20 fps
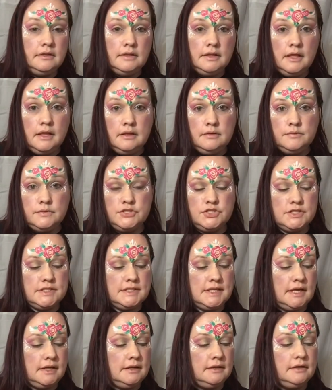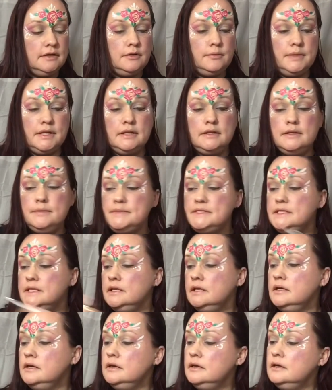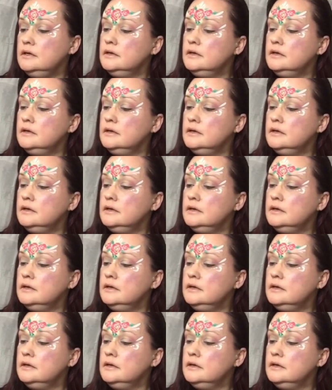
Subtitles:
Then we just add a little bit of lipstick,